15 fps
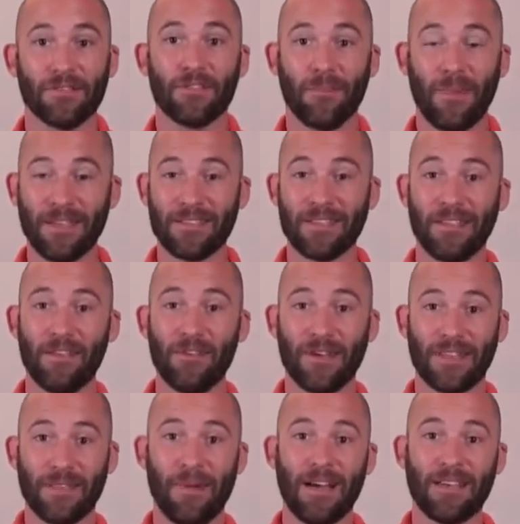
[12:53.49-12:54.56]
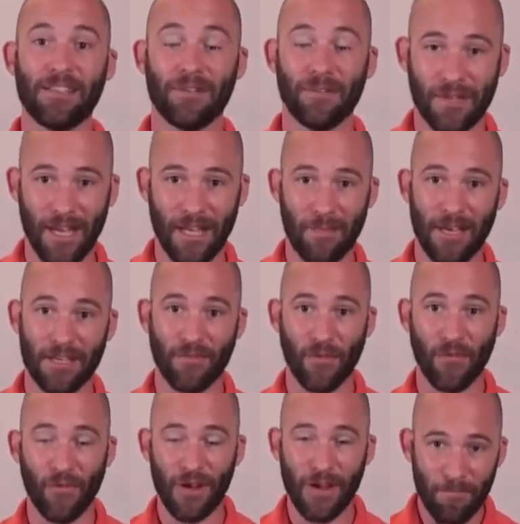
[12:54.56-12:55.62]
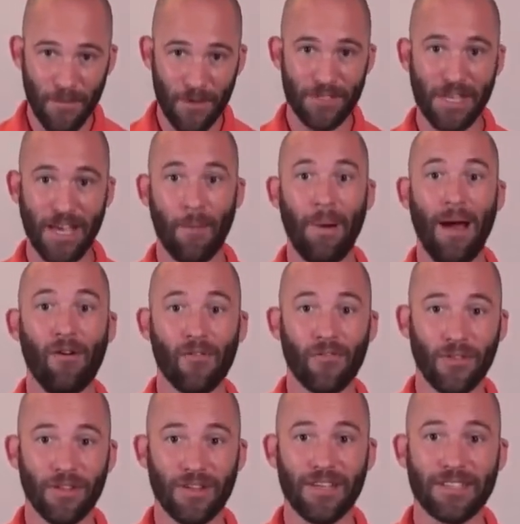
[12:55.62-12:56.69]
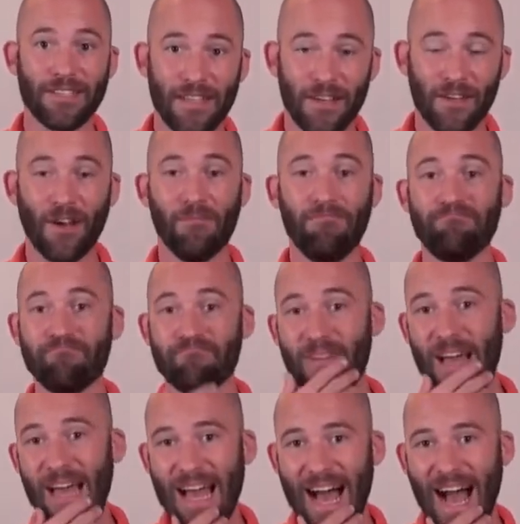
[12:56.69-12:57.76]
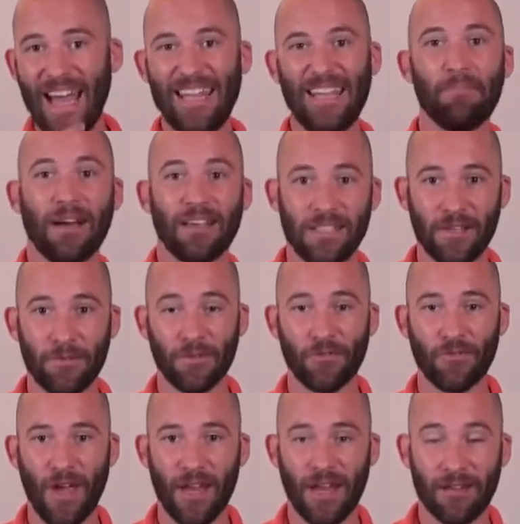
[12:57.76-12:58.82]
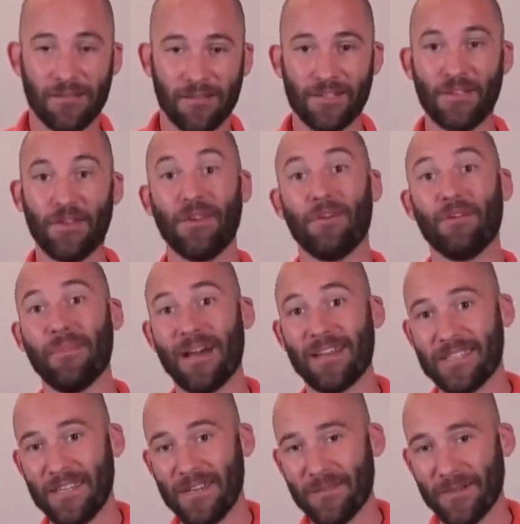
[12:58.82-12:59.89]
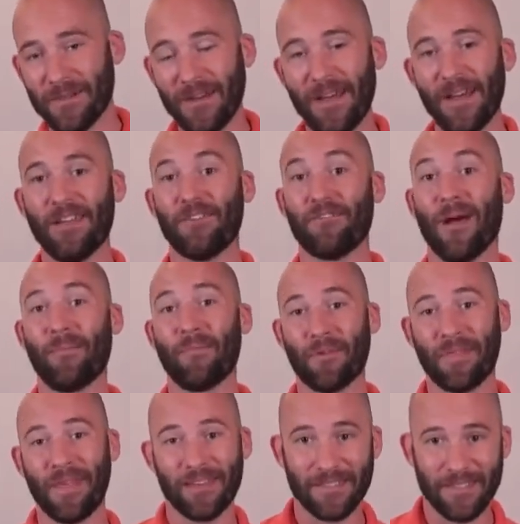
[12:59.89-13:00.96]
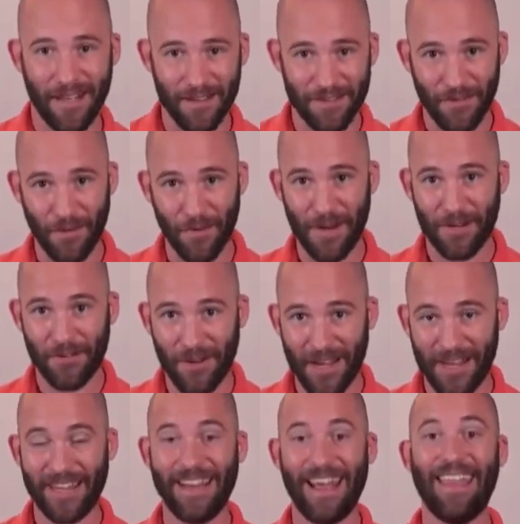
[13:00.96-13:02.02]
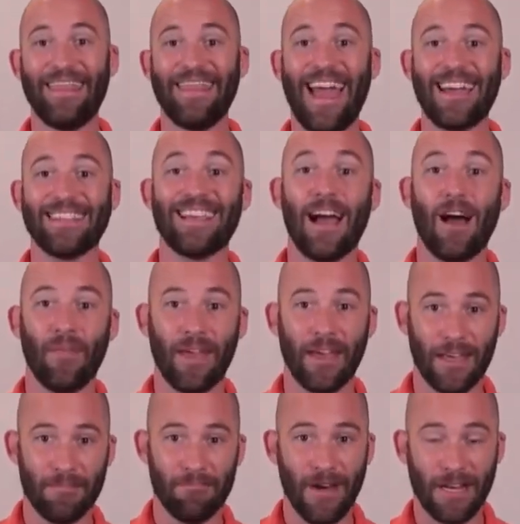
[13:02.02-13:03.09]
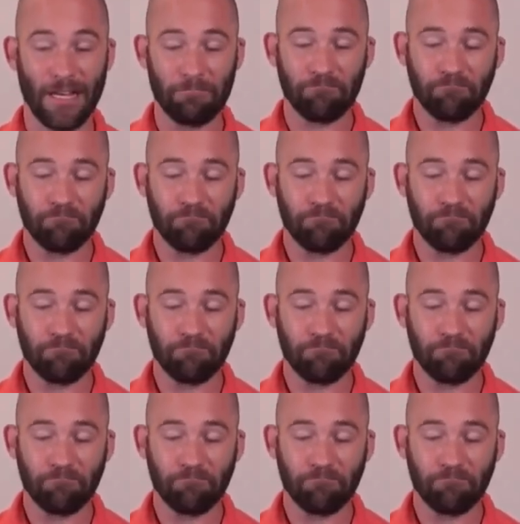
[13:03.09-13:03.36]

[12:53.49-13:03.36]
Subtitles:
So basically you get the MySQL database for free, you see how powerful it is, and then you go, I need MySQL training. So you go to MySQL, you drop $3,000 for a week training, and that's how they get money.